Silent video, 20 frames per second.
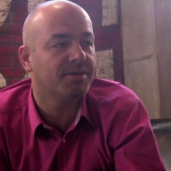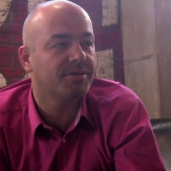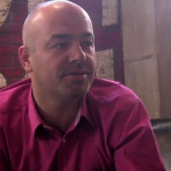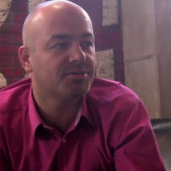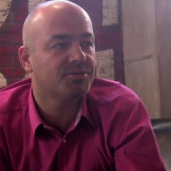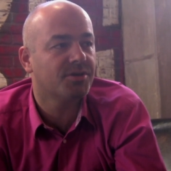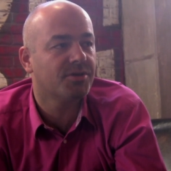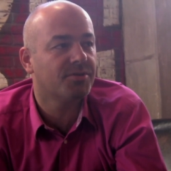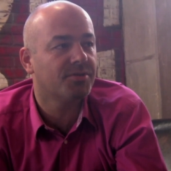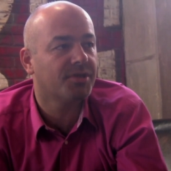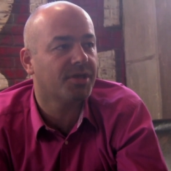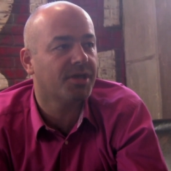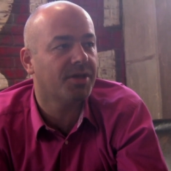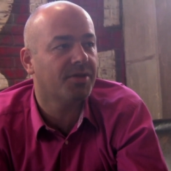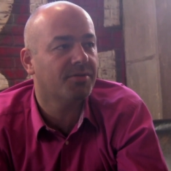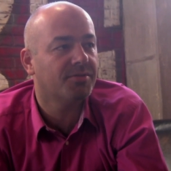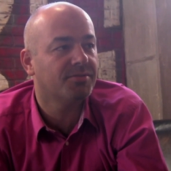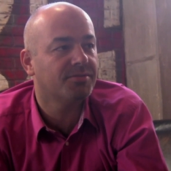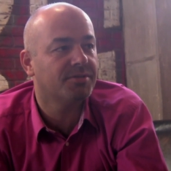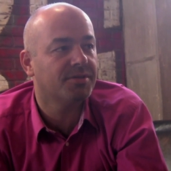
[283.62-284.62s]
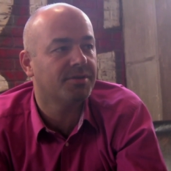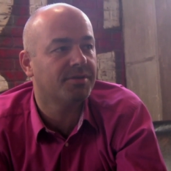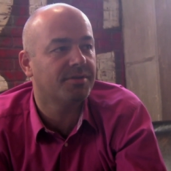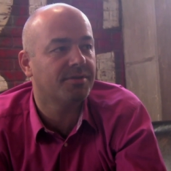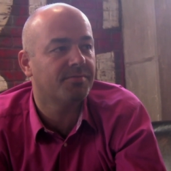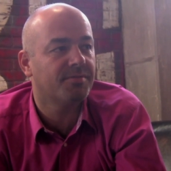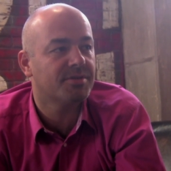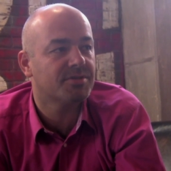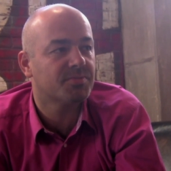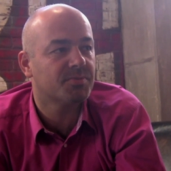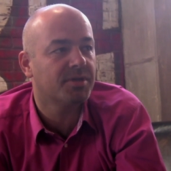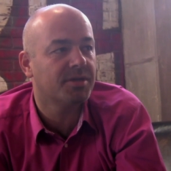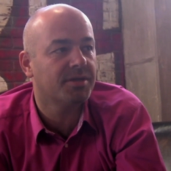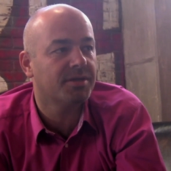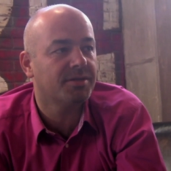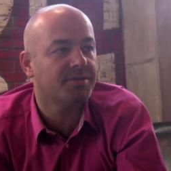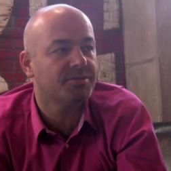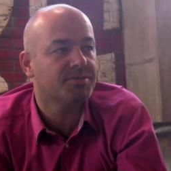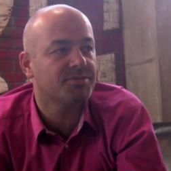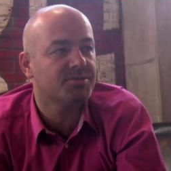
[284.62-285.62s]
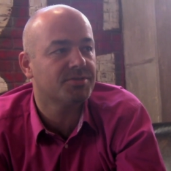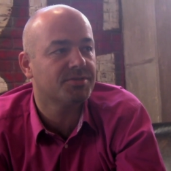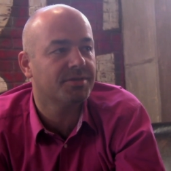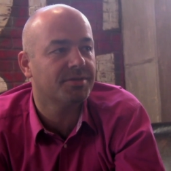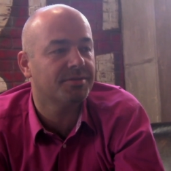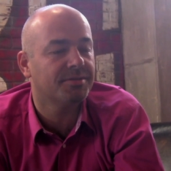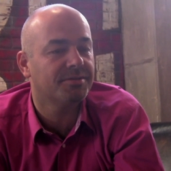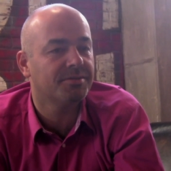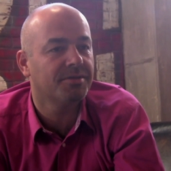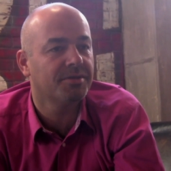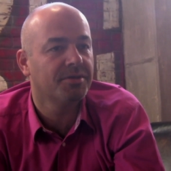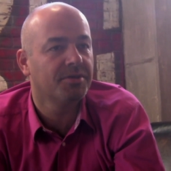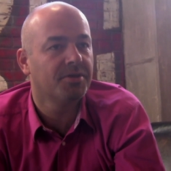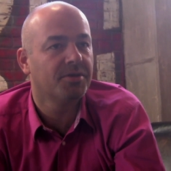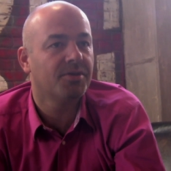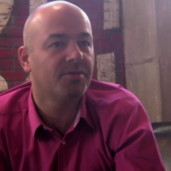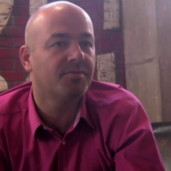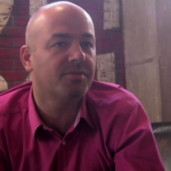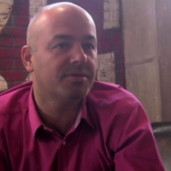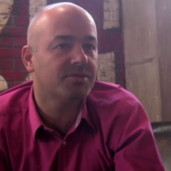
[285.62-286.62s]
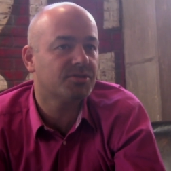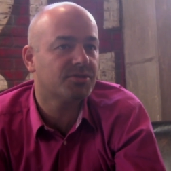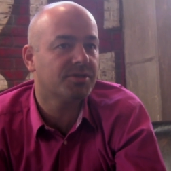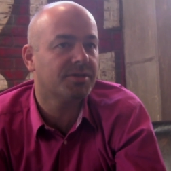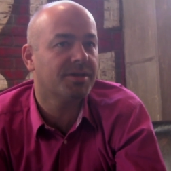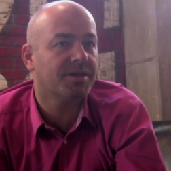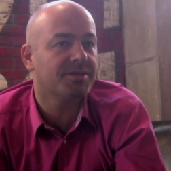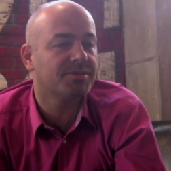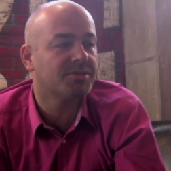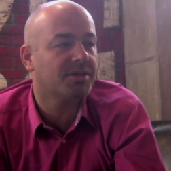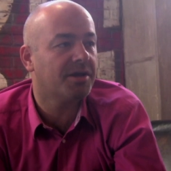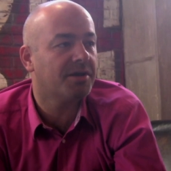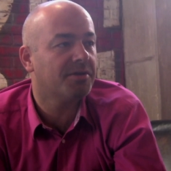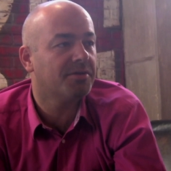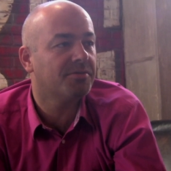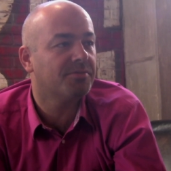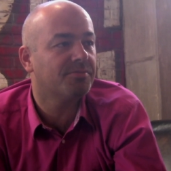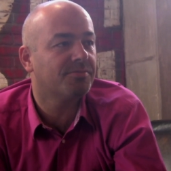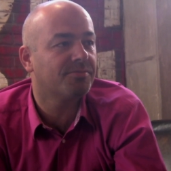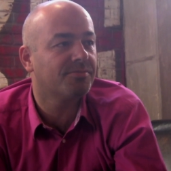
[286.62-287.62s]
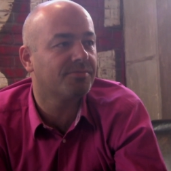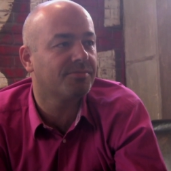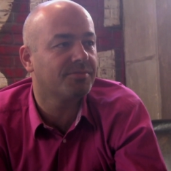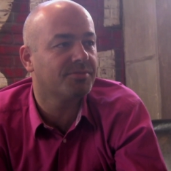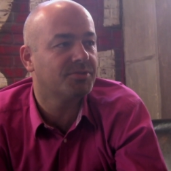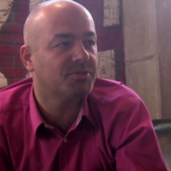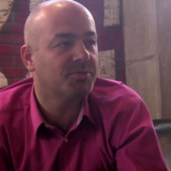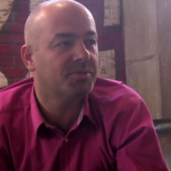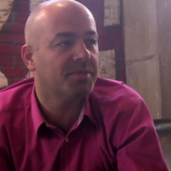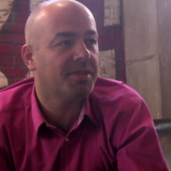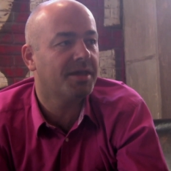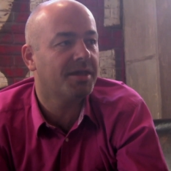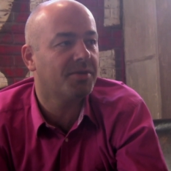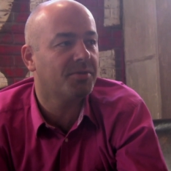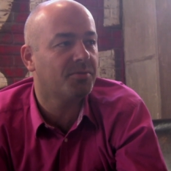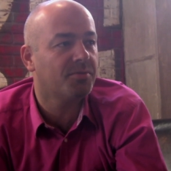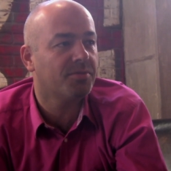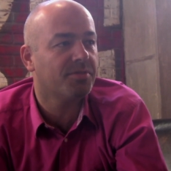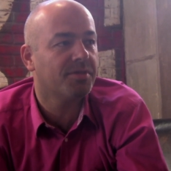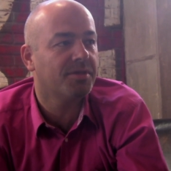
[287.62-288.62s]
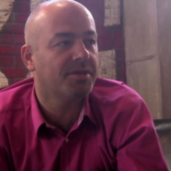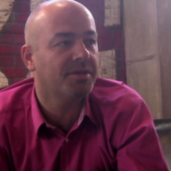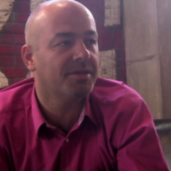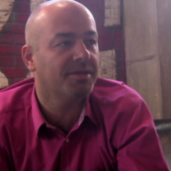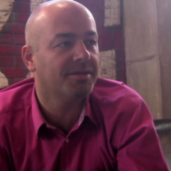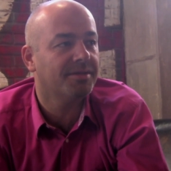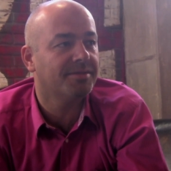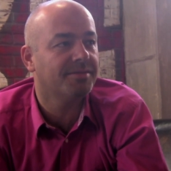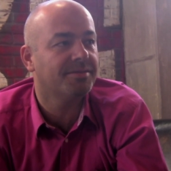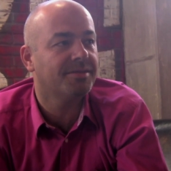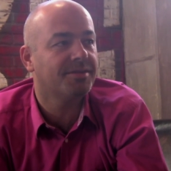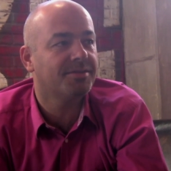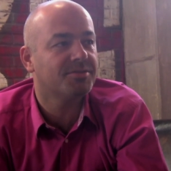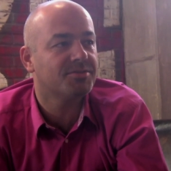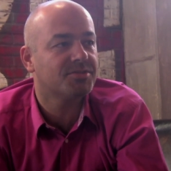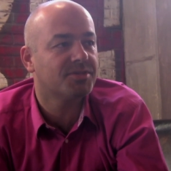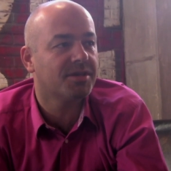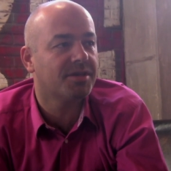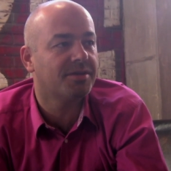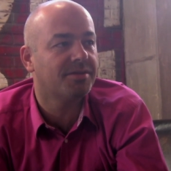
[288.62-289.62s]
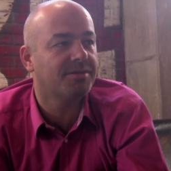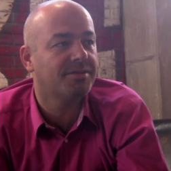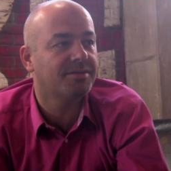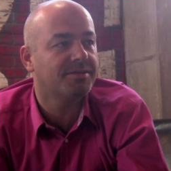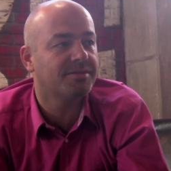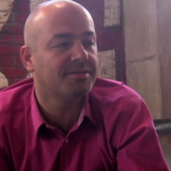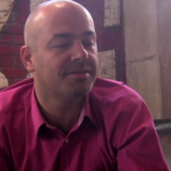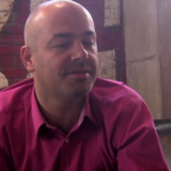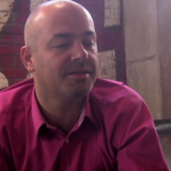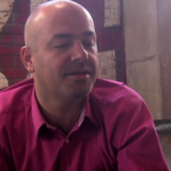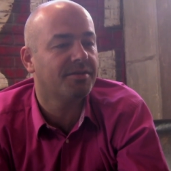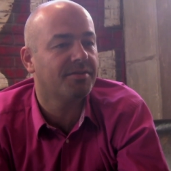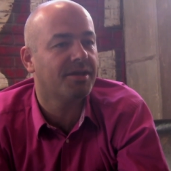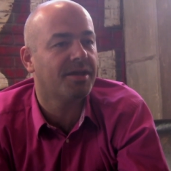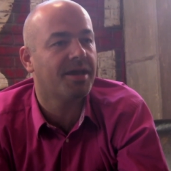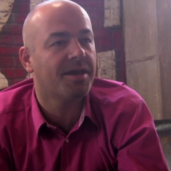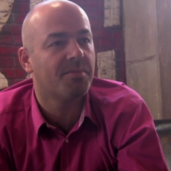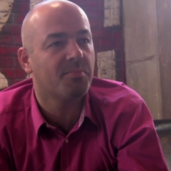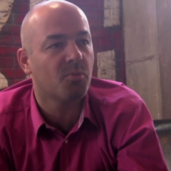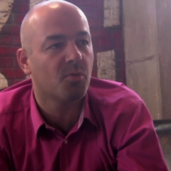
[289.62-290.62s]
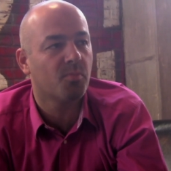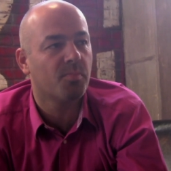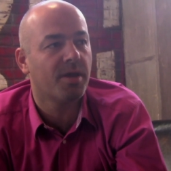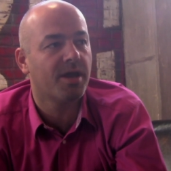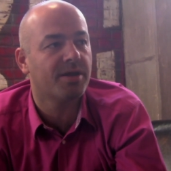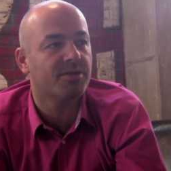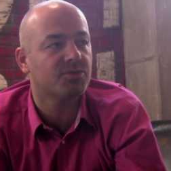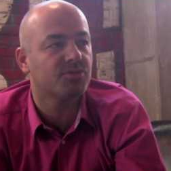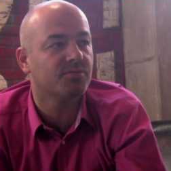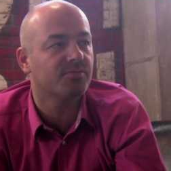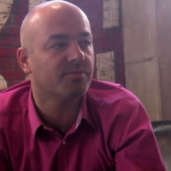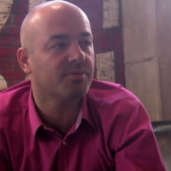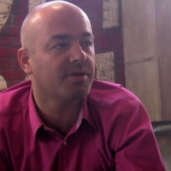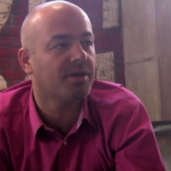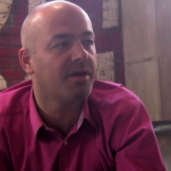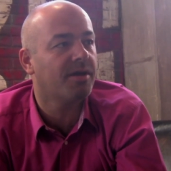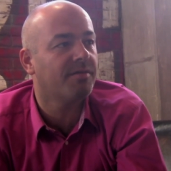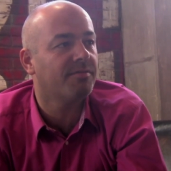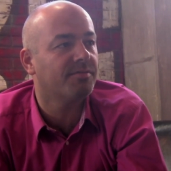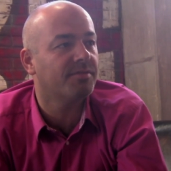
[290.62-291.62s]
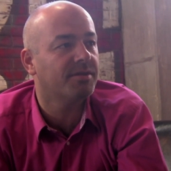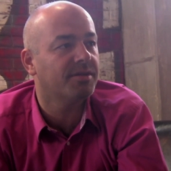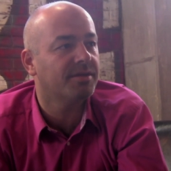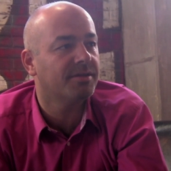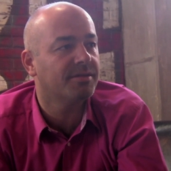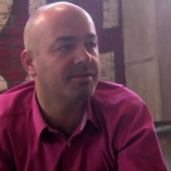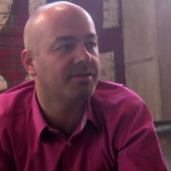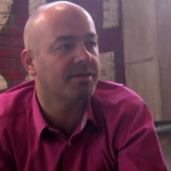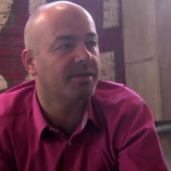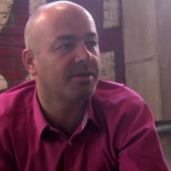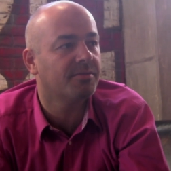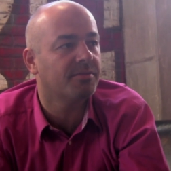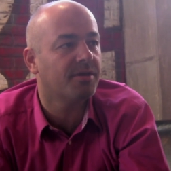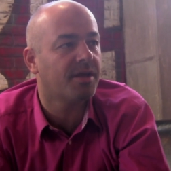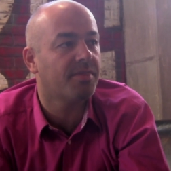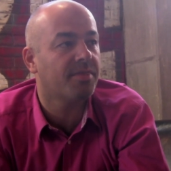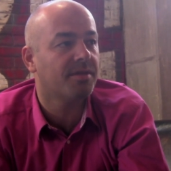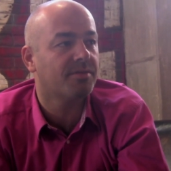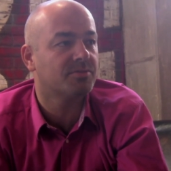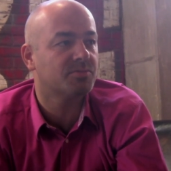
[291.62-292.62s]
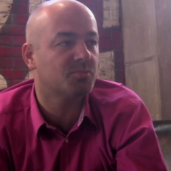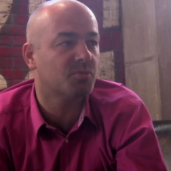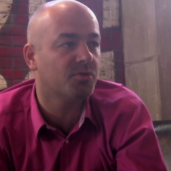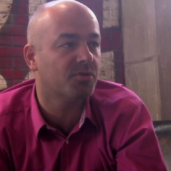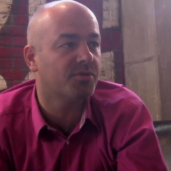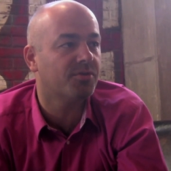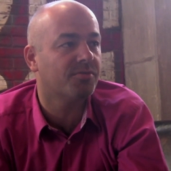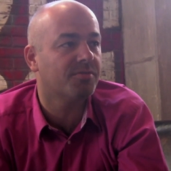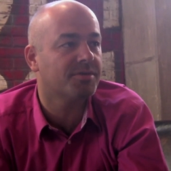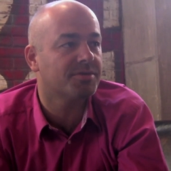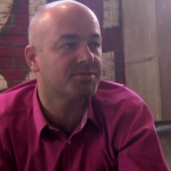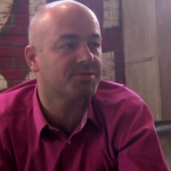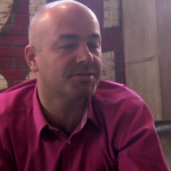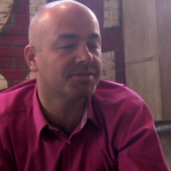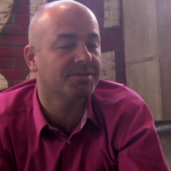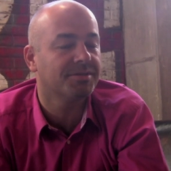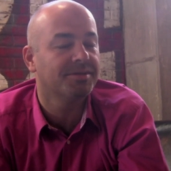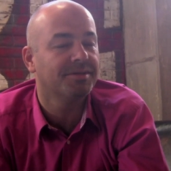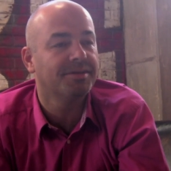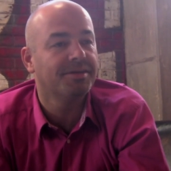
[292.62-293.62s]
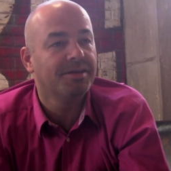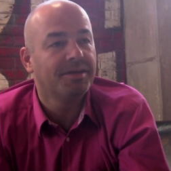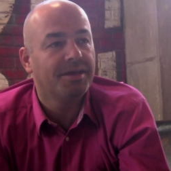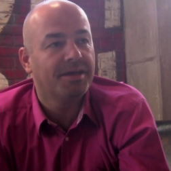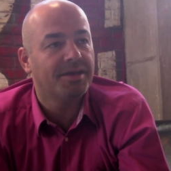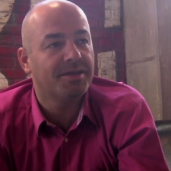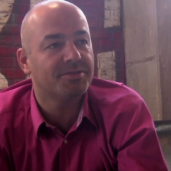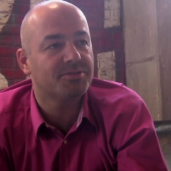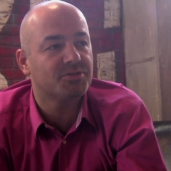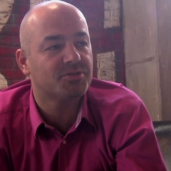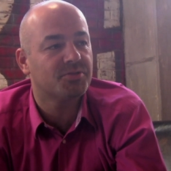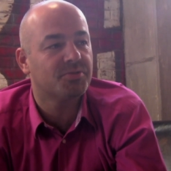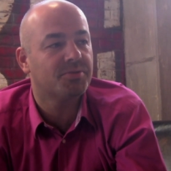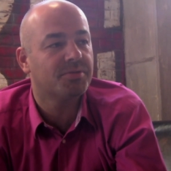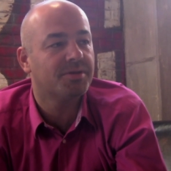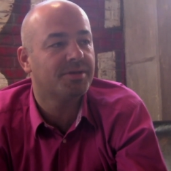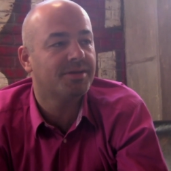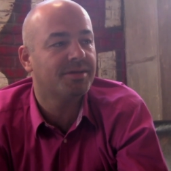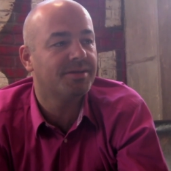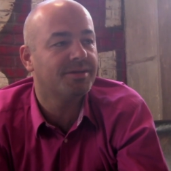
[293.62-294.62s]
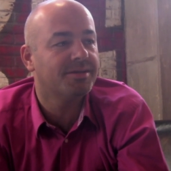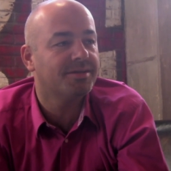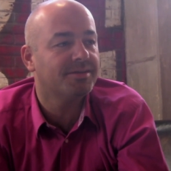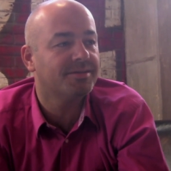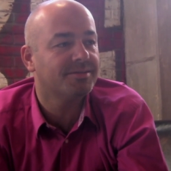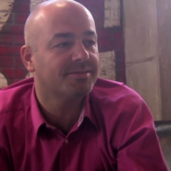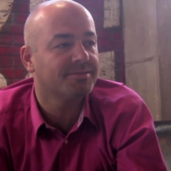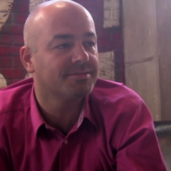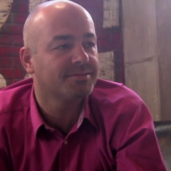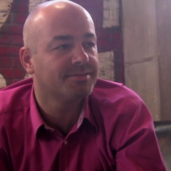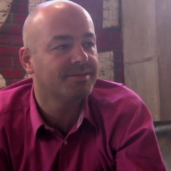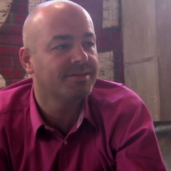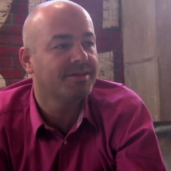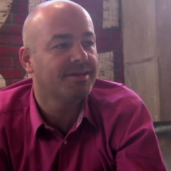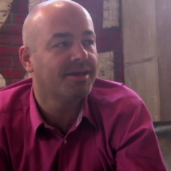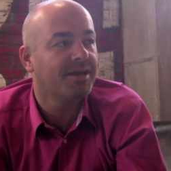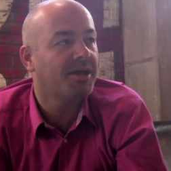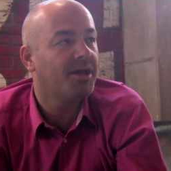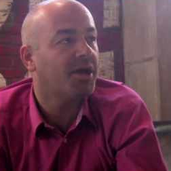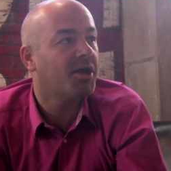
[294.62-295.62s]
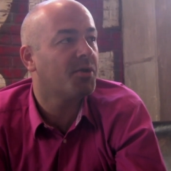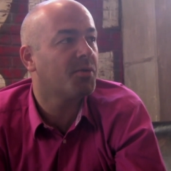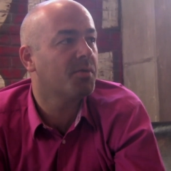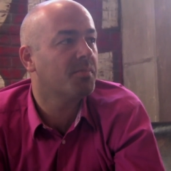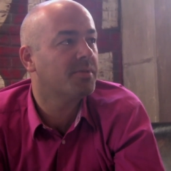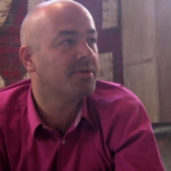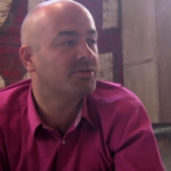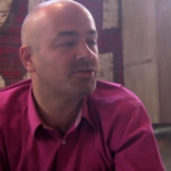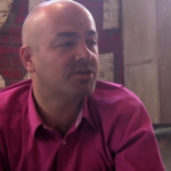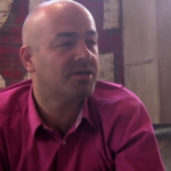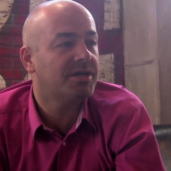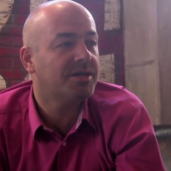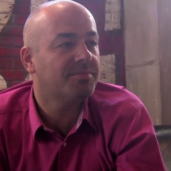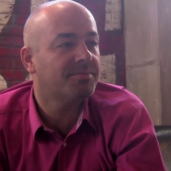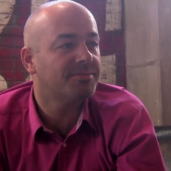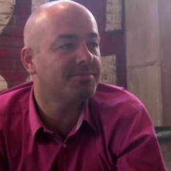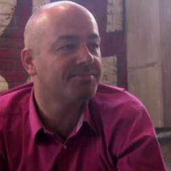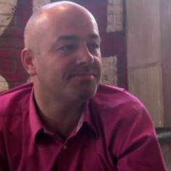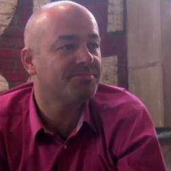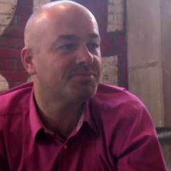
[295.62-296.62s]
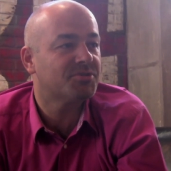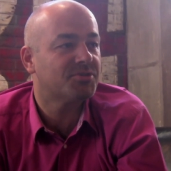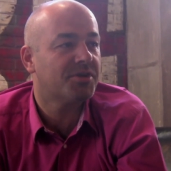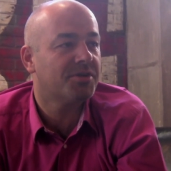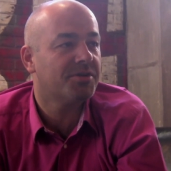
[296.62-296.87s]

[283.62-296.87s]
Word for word: a chartered accountant and an investment analyst, and eventually got tired of doing that whole thing and, and decided that I had more passion for coffee and, and I thought it was more interesting. And so I, uh, I quit my job and